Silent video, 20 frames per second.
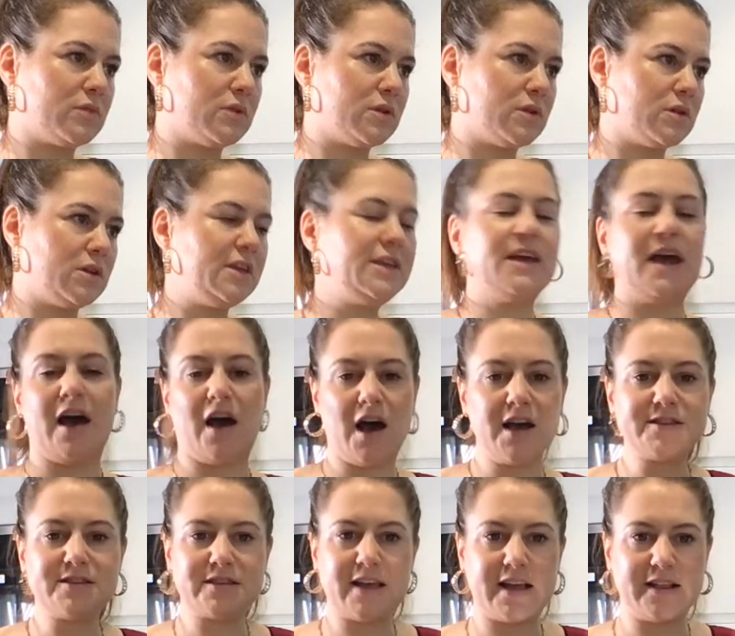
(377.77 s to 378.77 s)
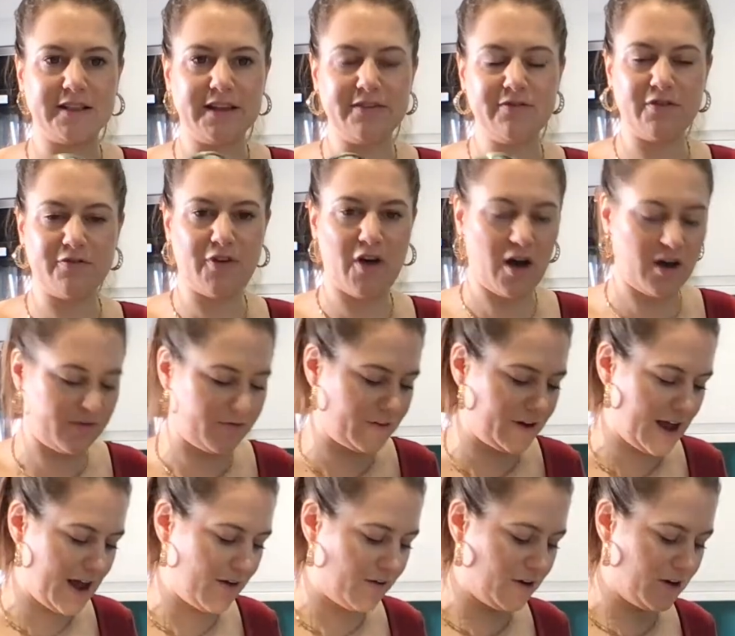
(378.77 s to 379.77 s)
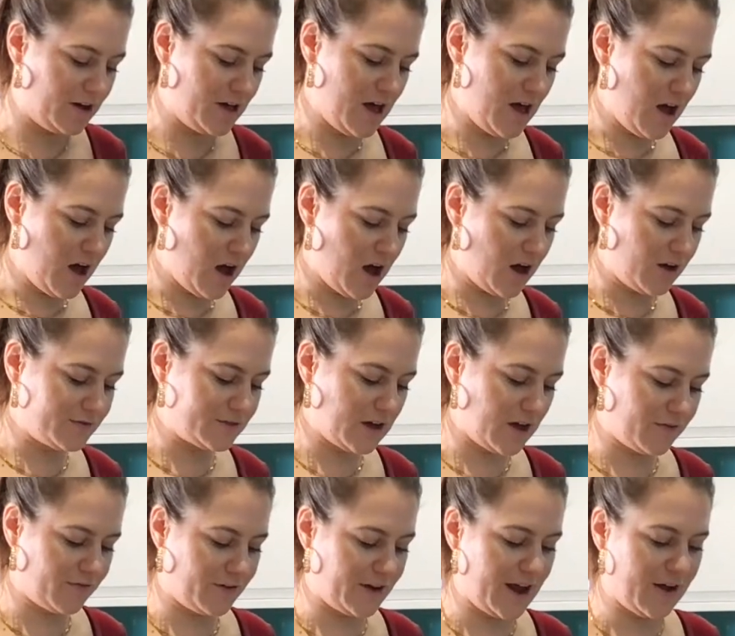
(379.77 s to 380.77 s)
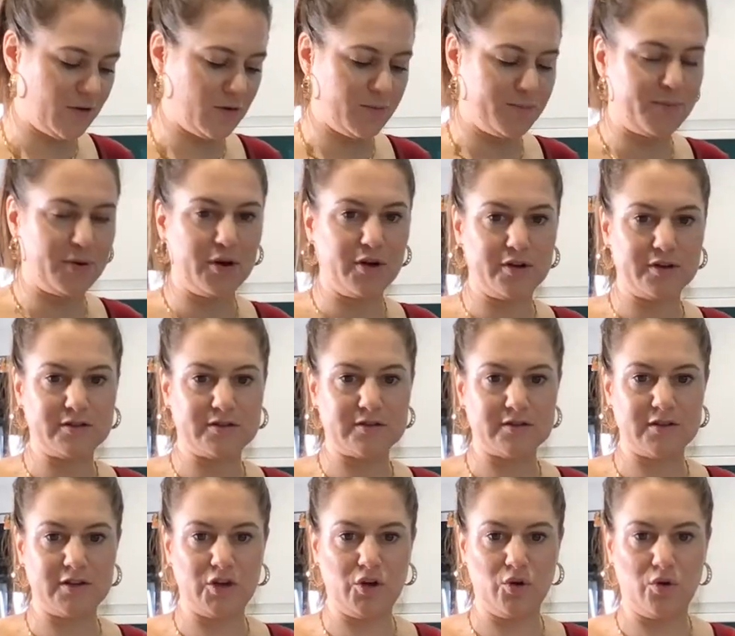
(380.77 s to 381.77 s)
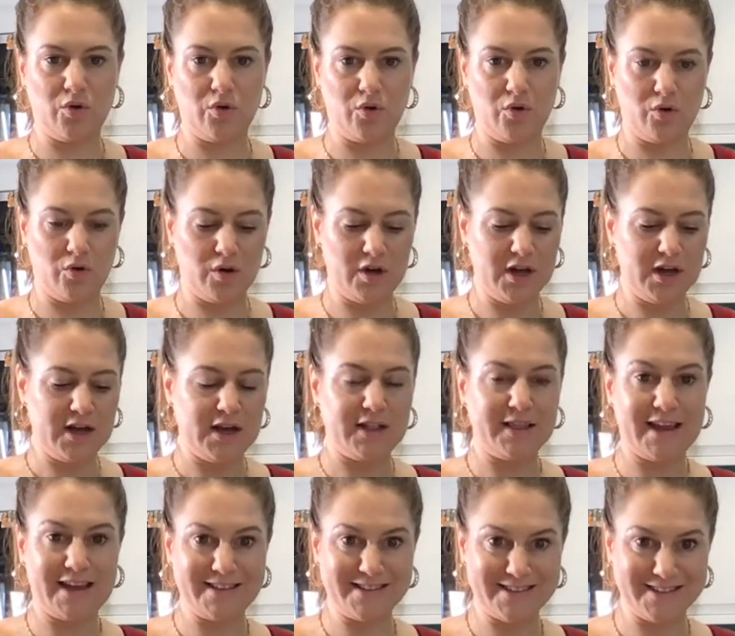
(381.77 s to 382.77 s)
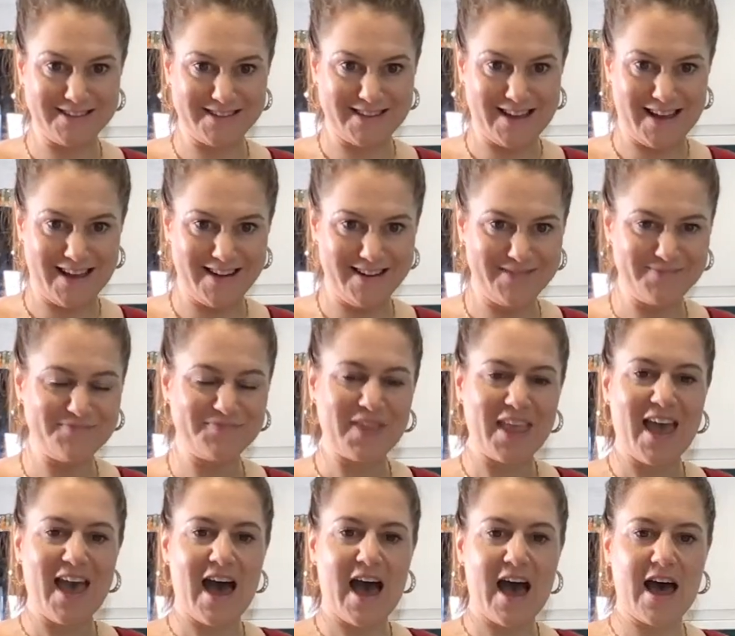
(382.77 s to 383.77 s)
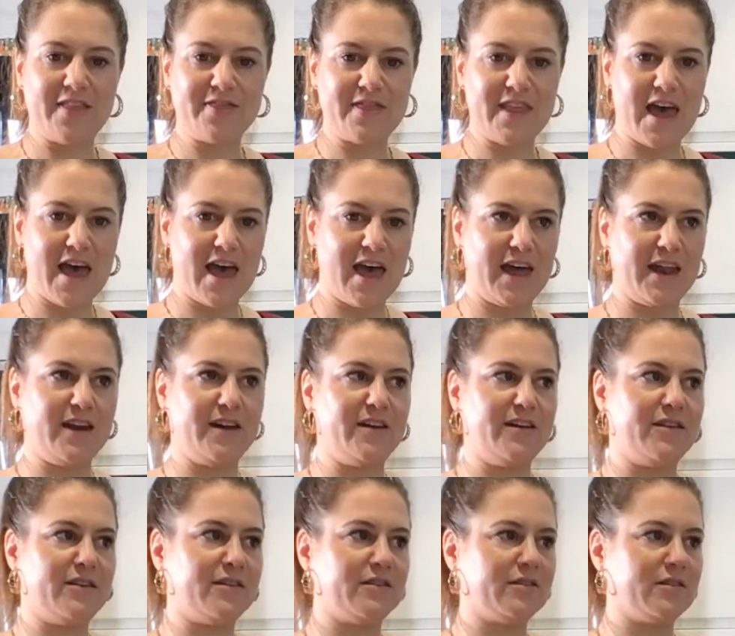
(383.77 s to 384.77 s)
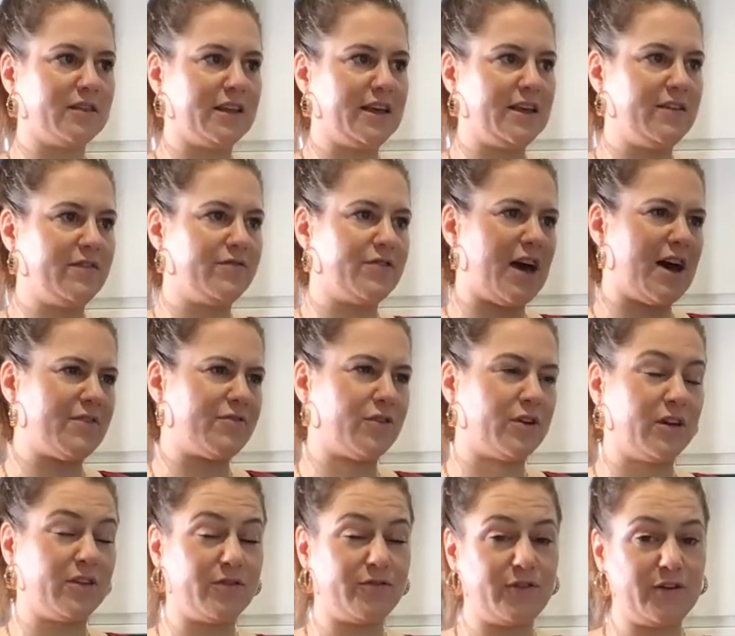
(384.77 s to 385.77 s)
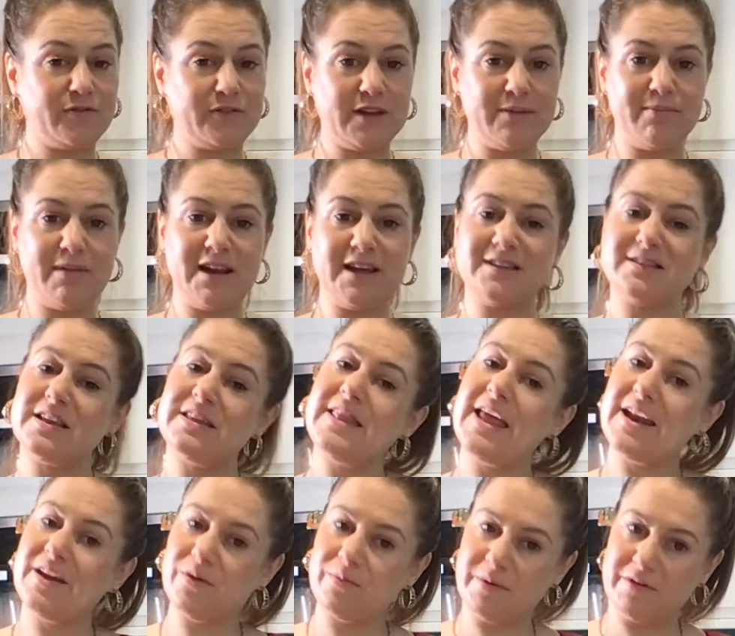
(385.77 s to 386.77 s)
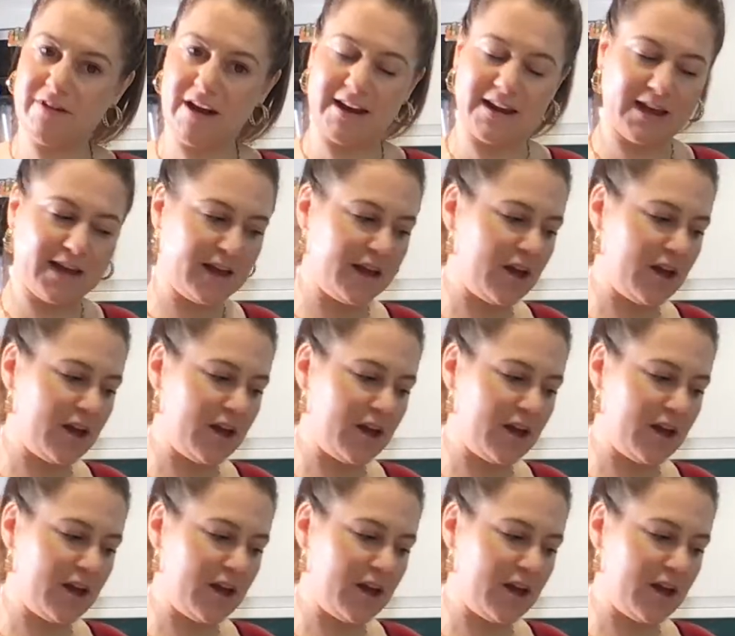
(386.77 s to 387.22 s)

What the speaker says: yeah, I'd say leave it for half an hour. After half an hour, put your lentils in and then leave that for another 15 minutes and then it'll be ready.